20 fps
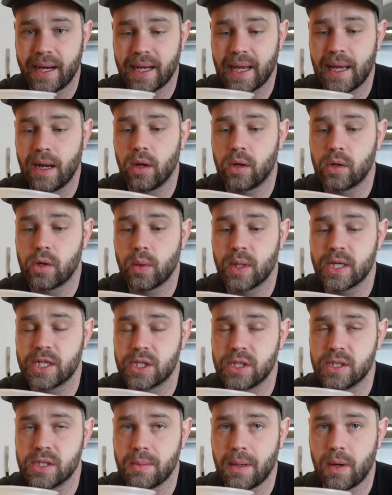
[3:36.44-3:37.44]
I get a lot of
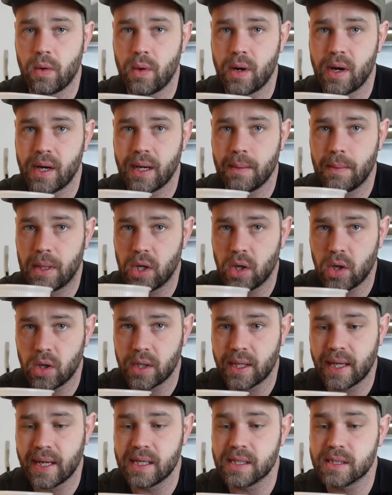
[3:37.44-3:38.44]
questions about where I get my hog
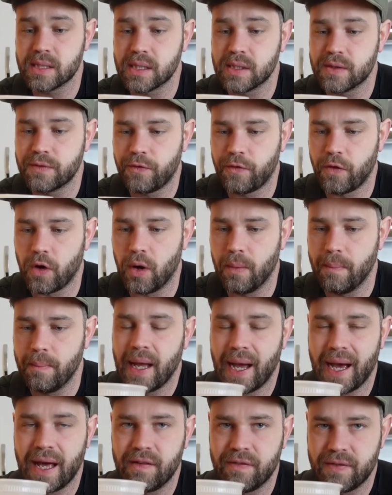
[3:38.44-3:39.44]
casings from.
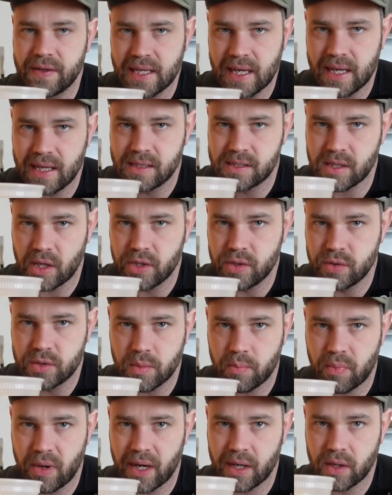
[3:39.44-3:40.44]
And for years, I used a
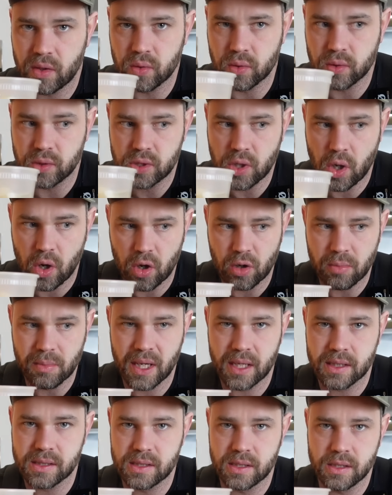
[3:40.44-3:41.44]
brand called Tong
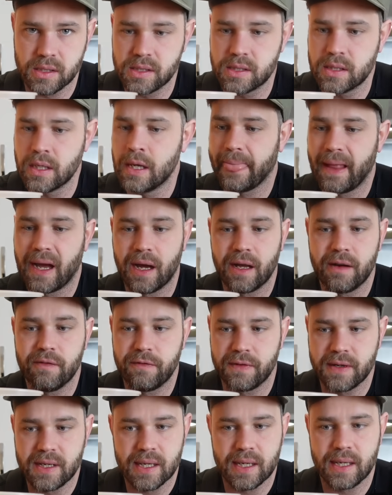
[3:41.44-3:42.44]
Masters. And
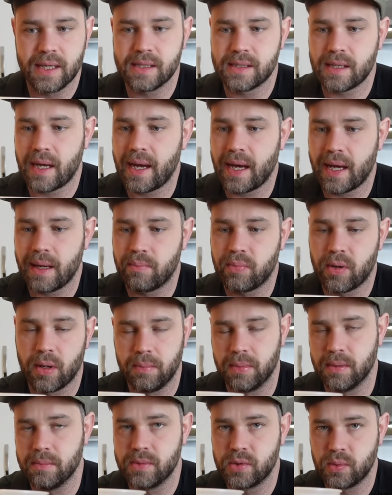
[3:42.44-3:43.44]
for years, I had
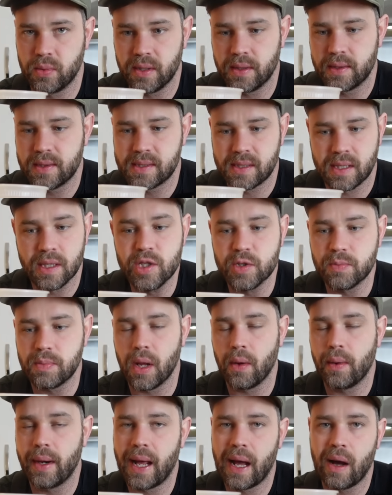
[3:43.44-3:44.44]
problems with skins
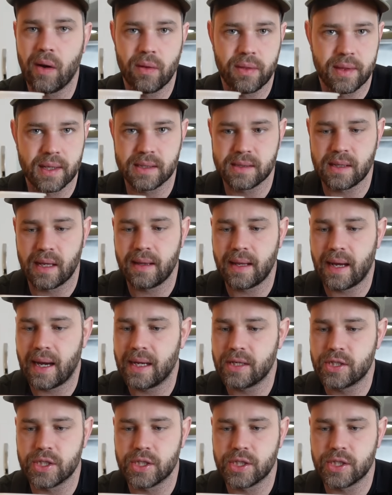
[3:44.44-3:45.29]
blowing out, things like that.